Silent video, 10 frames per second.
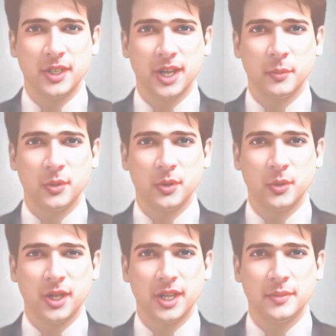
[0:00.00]
Number
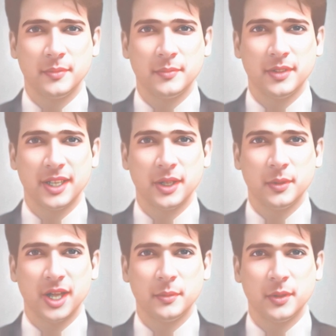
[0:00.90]
3,
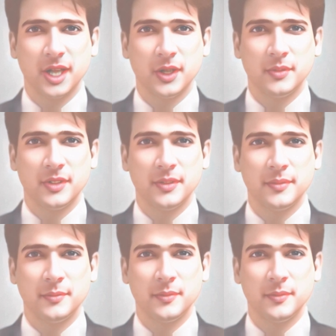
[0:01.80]
limiting beliefs.